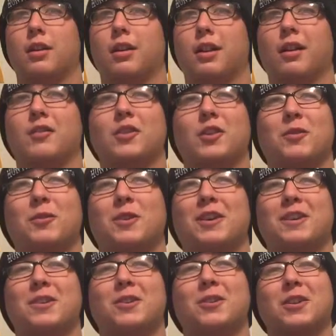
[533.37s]
I've done
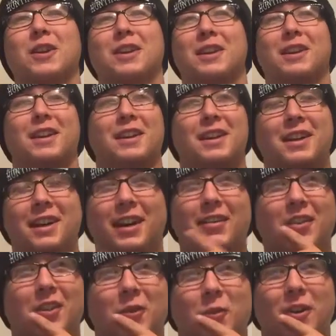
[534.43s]
what? Hold on. I've
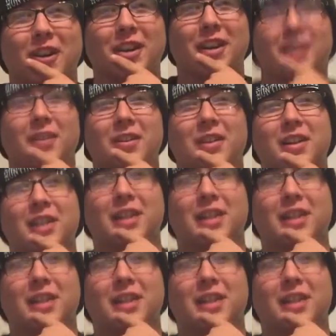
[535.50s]
done what now?